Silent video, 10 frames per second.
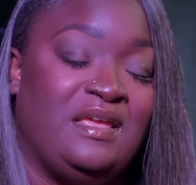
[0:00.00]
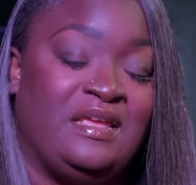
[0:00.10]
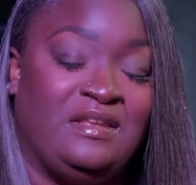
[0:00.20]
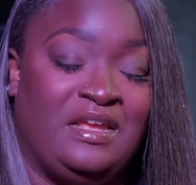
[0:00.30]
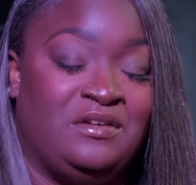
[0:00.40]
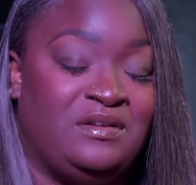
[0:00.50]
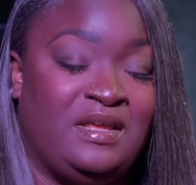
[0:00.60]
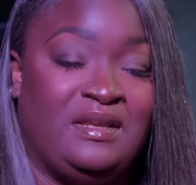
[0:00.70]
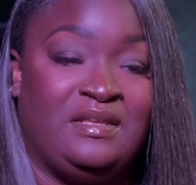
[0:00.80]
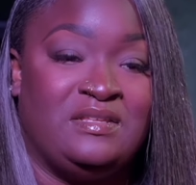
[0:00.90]
And the
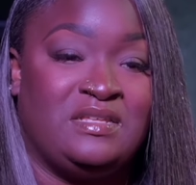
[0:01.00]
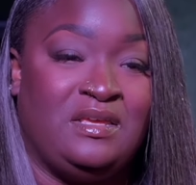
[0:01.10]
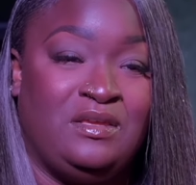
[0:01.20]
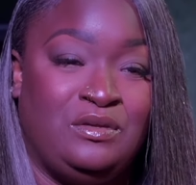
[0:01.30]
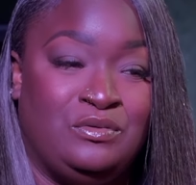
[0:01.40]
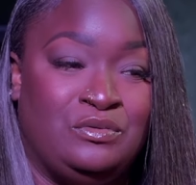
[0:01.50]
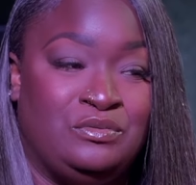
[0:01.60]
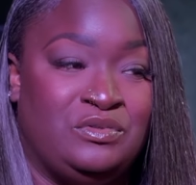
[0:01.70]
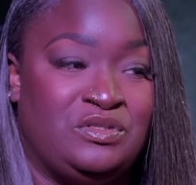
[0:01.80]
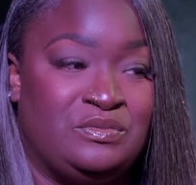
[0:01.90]
internet is a
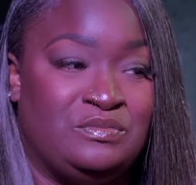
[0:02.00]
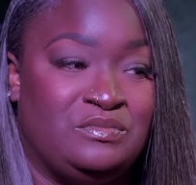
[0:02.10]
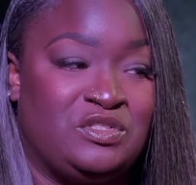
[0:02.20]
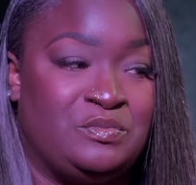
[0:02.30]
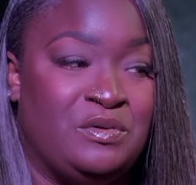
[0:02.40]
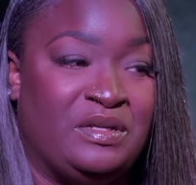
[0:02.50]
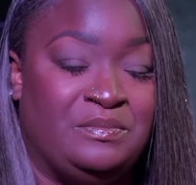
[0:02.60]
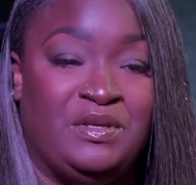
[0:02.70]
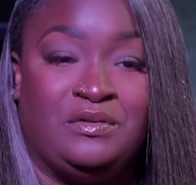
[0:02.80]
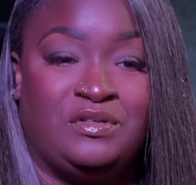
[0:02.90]
huge smoke
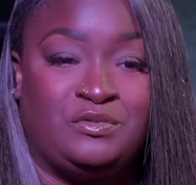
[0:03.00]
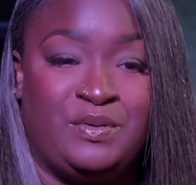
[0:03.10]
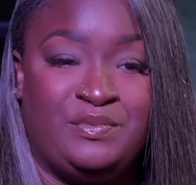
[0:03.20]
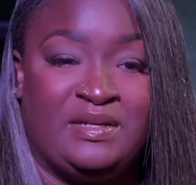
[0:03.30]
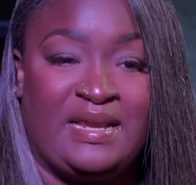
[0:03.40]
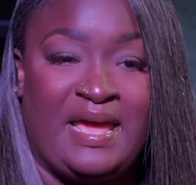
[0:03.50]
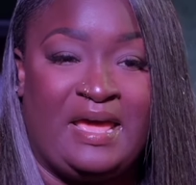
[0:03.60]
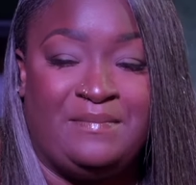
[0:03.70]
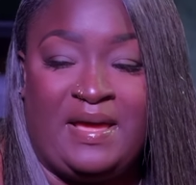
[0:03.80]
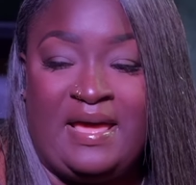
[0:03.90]
and mirrors where people can
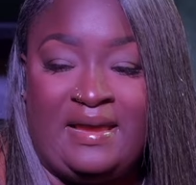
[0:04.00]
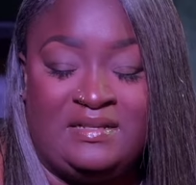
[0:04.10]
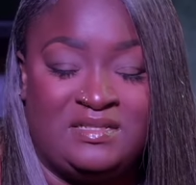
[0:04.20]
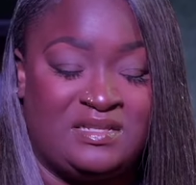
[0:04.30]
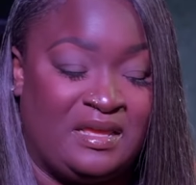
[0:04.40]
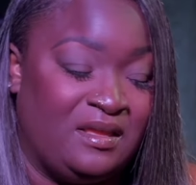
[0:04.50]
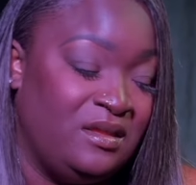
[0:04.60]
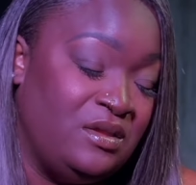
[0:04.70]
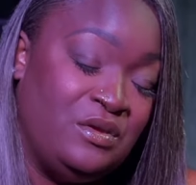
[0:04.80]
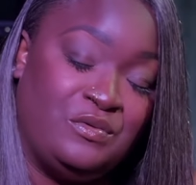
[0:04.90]
hide behind and say
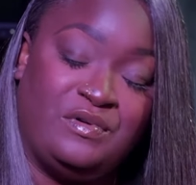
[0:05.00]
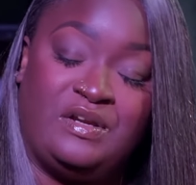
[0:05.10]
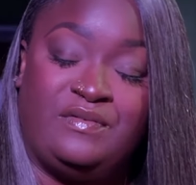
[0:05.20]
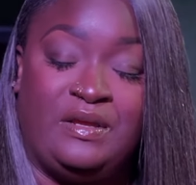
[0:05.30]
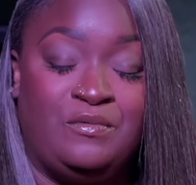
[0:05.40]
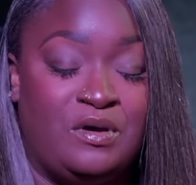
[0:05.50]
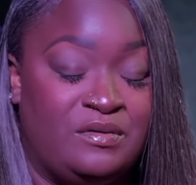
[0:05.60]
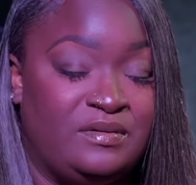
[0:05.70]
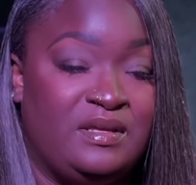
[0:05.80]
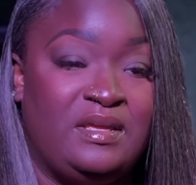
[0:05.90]
whatever they want.